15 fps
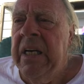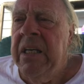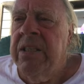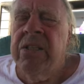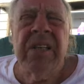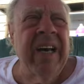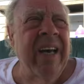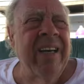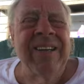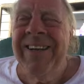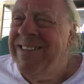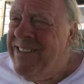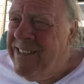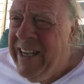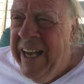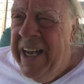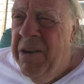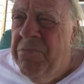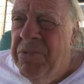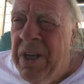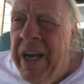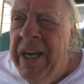saying the
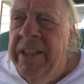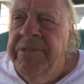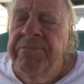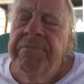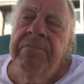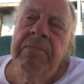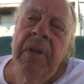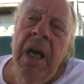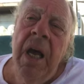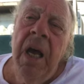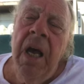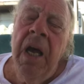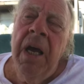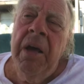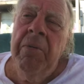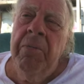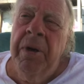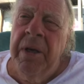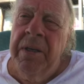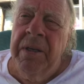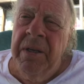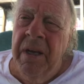same thing.
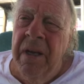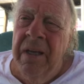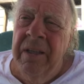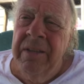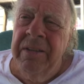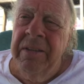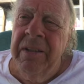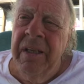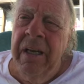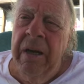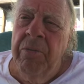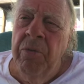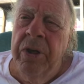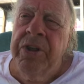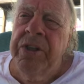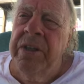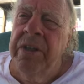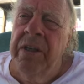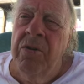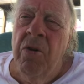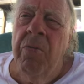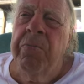But I'm wishing
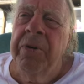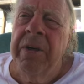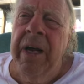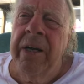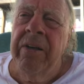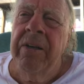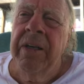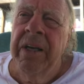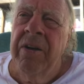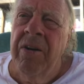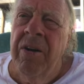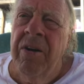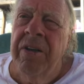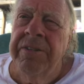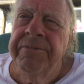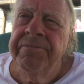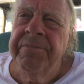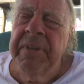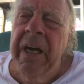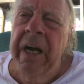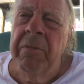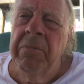and hoping I could get heard.
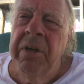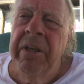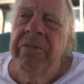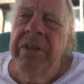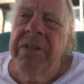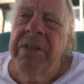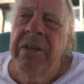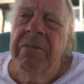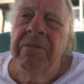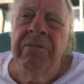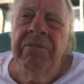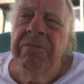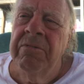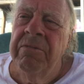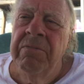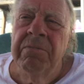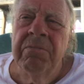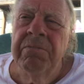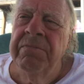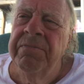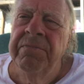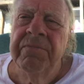I believe it's a
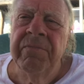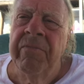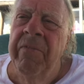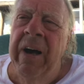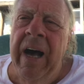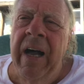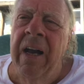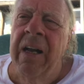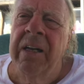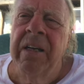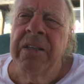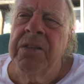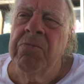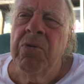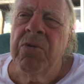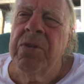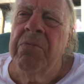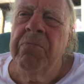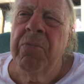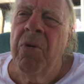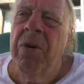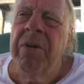validest, most
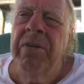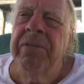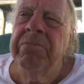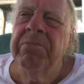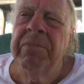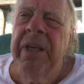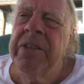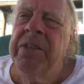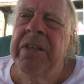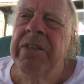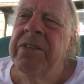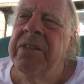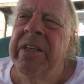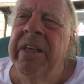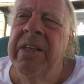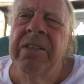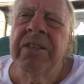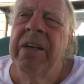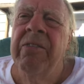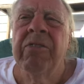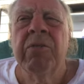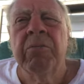important message that
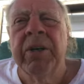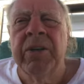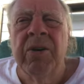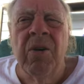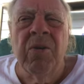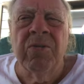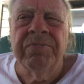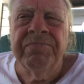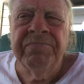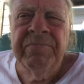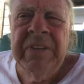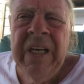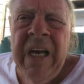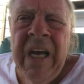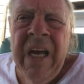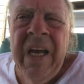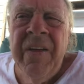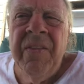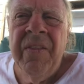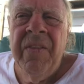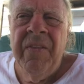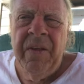has ever been known.
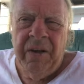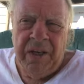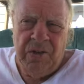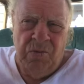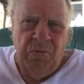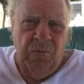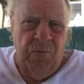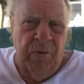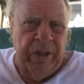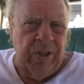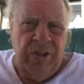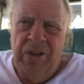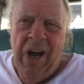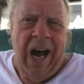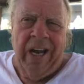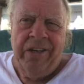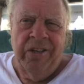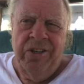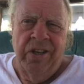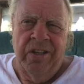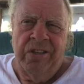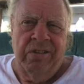Because it's not
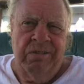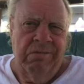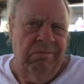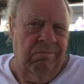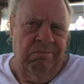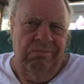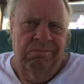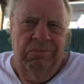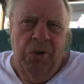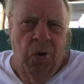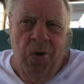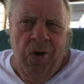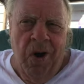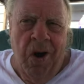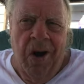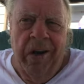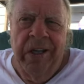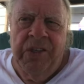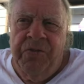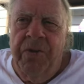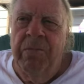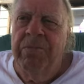just going on,
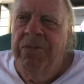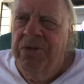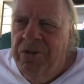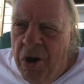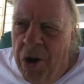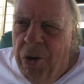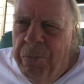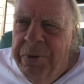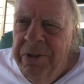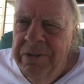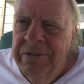it's from dope.